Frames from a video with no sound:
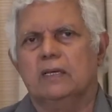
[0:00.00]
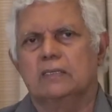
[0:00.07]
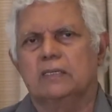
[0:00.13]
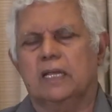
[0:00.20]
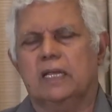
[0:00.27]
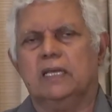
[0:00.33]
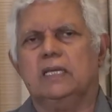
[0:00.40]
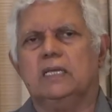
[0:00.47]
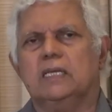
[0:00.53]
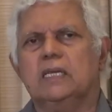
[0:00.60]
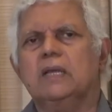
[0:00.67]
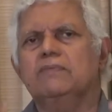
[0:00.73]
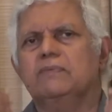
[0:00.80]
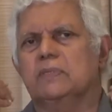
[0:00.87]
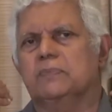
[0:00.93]
that he
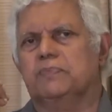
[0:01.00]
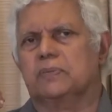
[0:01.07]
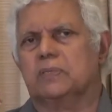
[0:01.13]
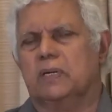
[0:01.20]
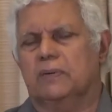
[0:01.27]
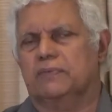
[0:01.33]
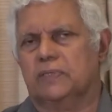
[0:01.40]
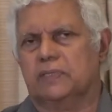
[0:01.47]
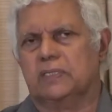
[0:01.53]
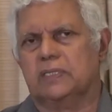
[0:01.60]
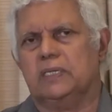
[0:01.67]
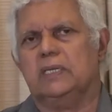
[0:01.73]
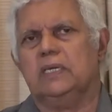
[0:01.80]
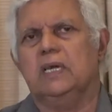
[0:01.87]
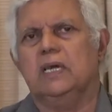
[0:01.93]
gives a
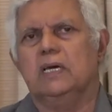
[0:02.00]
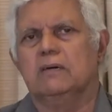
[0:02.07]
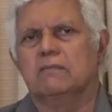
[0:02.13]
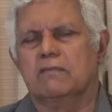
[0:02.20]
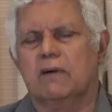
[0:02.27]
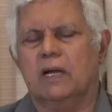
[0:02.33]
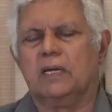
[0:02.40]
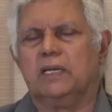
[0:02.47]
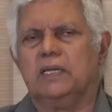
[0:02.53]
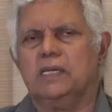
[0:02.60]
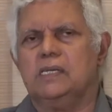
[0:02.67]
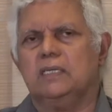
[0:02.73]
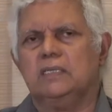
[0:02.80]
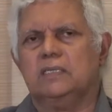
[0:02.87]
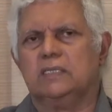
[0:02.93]
prophecy what
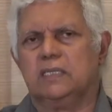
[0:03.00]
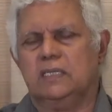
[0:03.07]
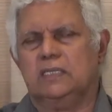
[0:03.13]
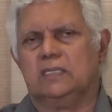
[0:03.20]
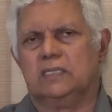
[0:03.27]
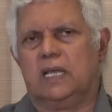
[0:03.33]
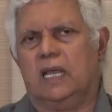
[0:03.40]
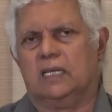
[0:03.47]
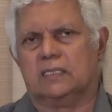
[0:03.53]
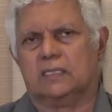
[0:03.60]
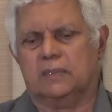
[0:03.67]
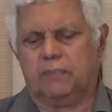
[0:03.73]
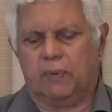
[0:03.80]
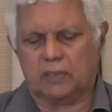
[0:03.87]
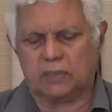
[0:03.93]
he sees as
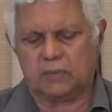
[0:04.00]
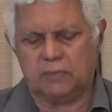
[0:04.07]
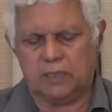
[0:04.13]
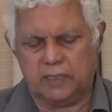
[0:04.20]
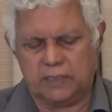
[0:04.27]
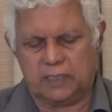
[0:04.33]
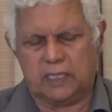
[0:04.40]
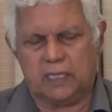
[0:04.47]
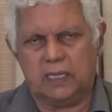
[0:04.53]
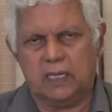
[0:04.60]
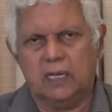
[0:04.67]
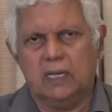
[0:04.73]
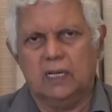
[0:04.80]
the possibility.